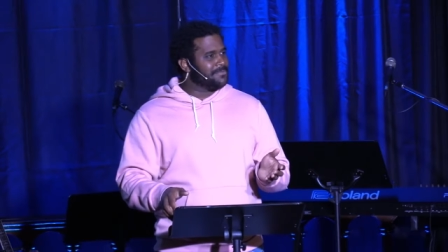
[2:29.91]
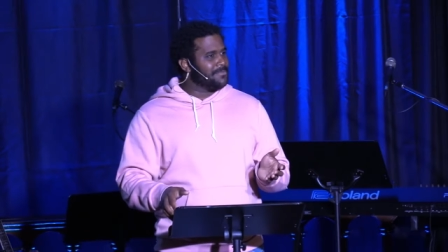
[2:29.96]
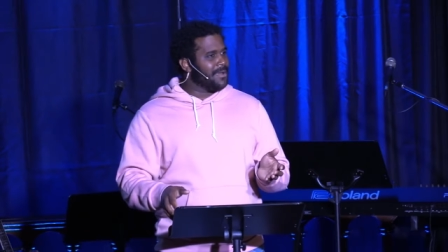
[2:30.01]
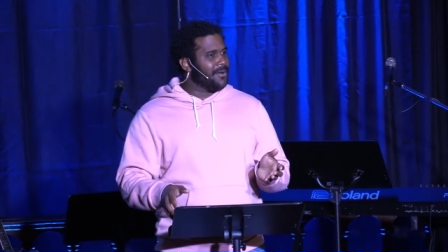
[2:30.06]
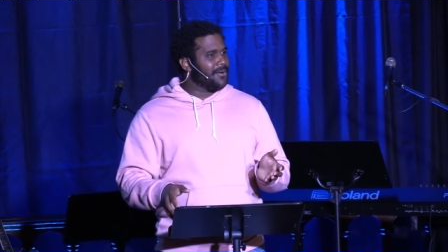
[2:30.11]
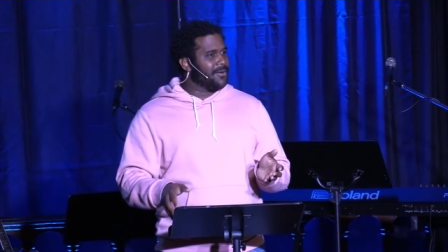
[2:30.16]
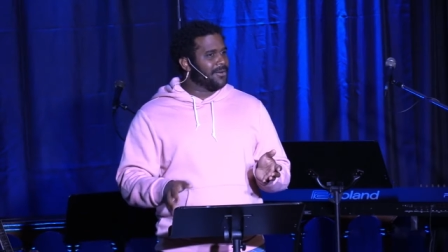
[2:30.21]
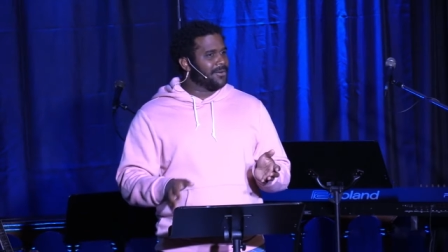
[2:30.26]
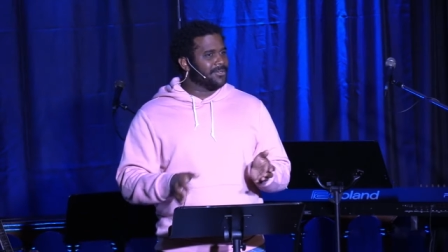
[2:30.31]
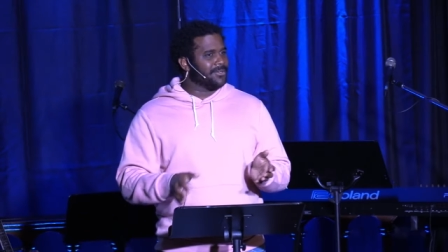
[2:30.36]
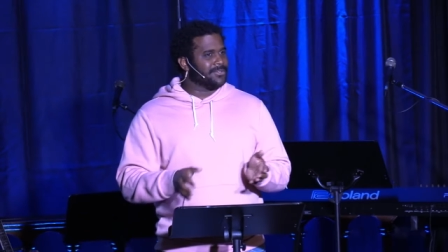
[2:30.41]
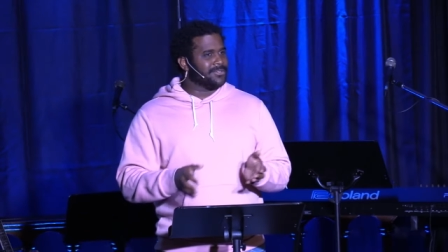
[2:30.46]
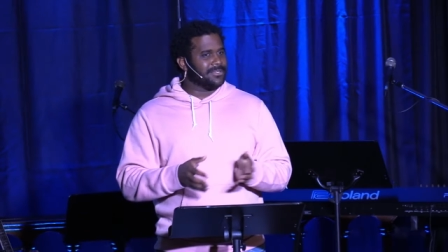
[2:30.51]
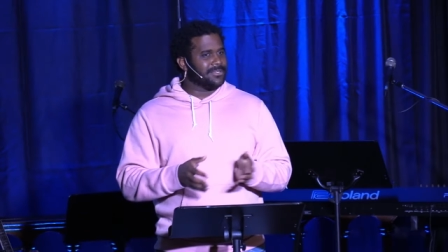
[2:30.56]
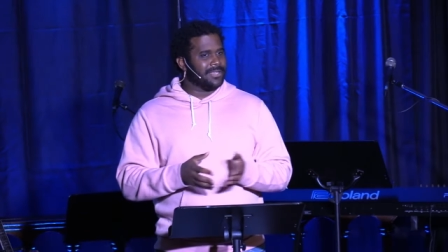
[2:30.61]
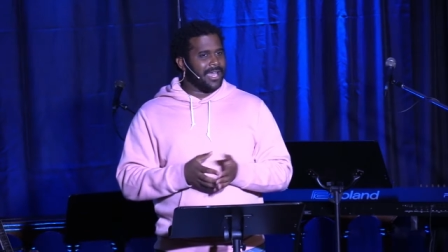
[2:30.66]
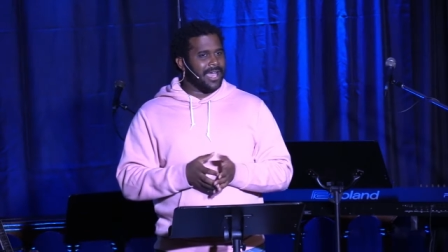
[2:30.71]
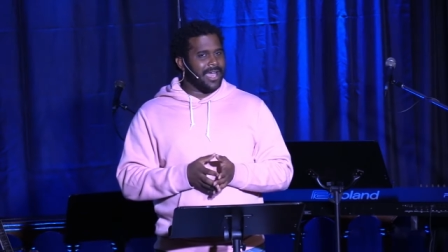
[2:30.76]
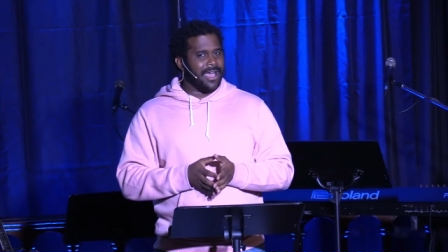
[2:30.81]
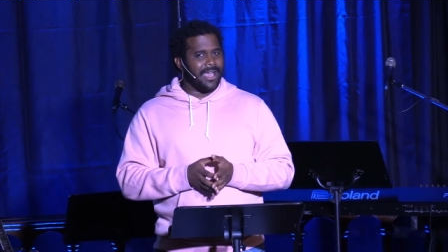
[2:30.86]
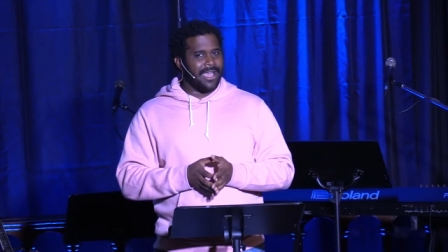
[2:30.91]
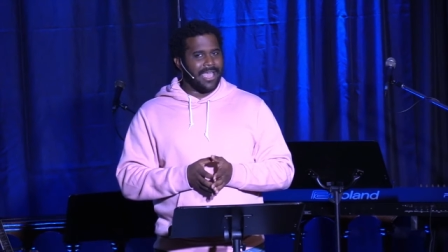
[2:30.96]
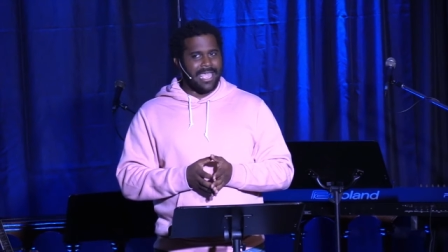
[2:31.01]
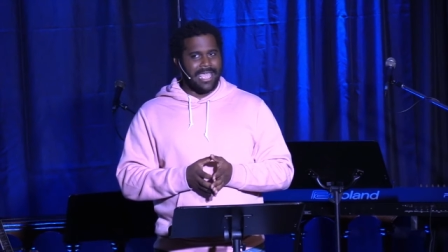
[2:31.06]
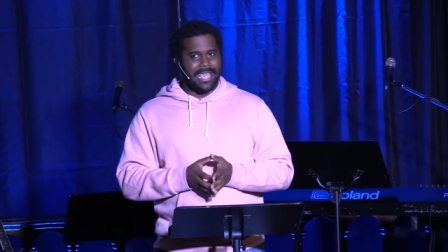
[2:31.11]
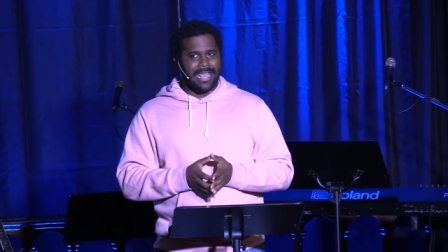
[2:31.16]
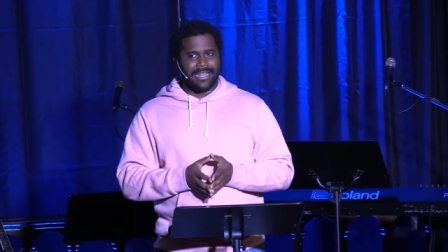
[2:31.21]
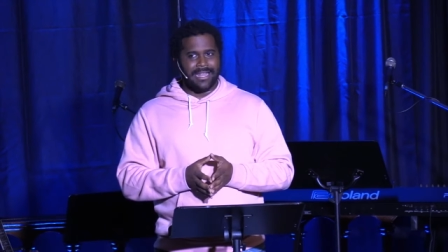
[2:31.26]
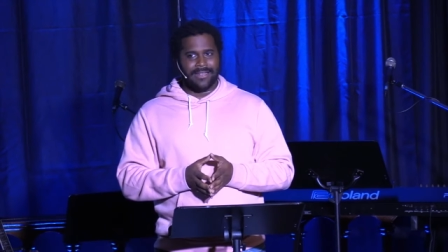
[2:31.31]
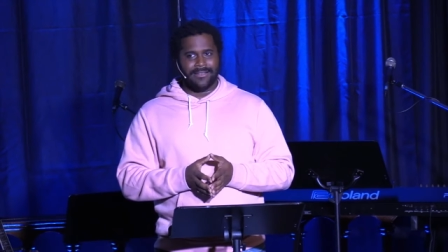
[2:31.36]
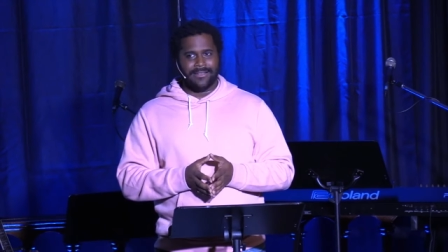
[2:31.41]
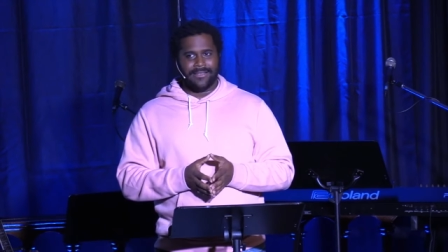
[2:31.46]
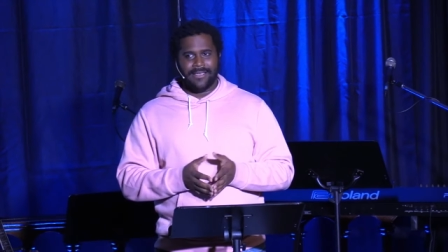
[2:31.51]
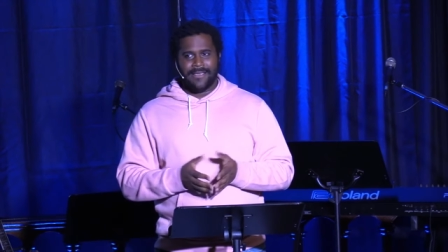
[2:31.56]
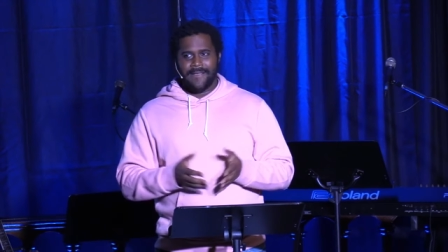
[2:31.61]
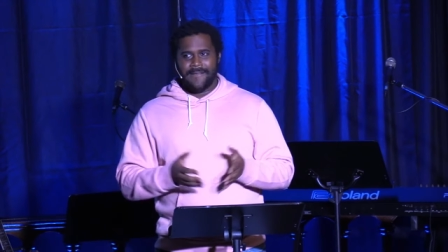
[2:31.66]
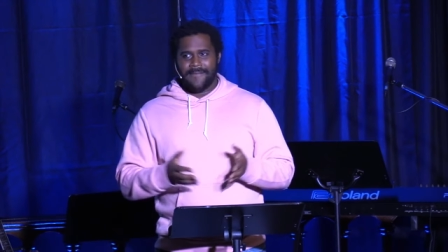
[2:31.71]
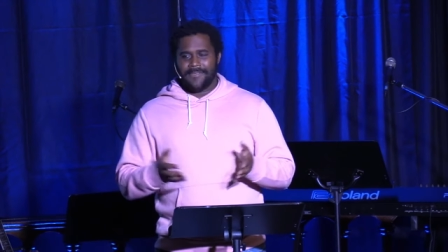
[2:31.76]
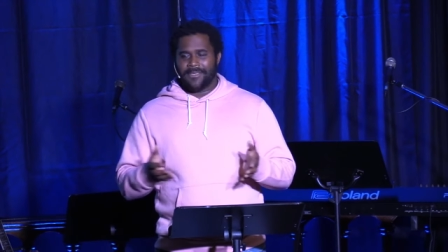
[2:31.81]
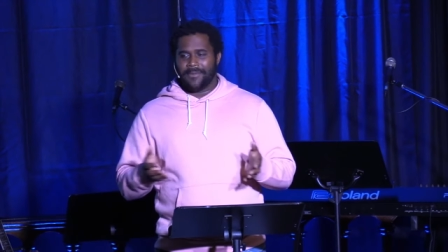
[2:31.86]
miracles uh, in
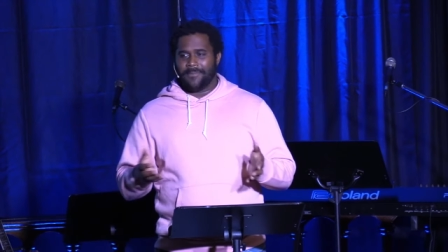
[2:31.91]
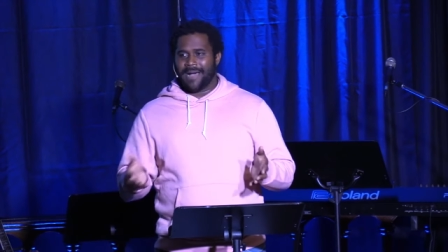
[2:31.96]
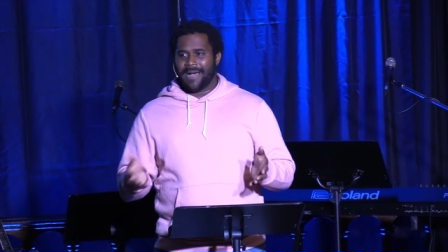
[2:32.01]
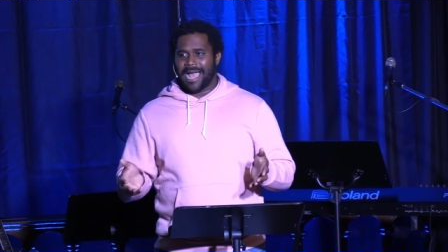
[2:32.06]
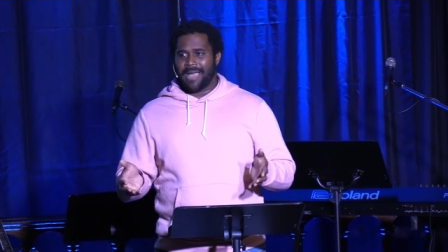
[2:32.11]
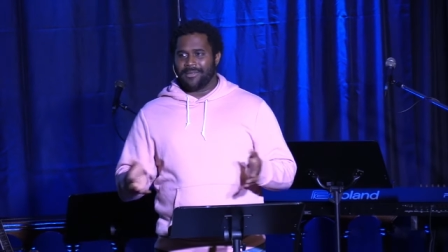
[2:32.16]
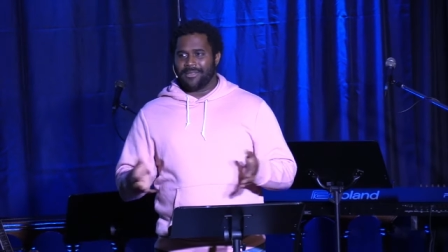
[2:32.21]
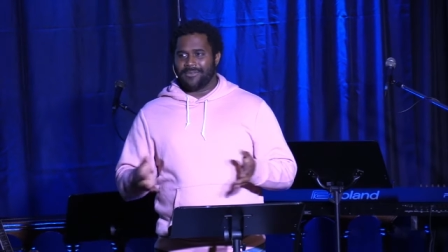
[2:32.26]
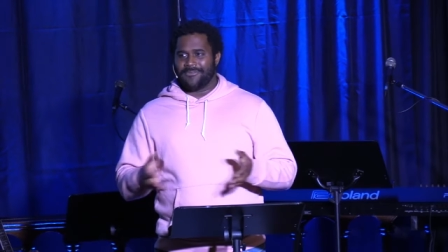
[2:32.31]
the Bible.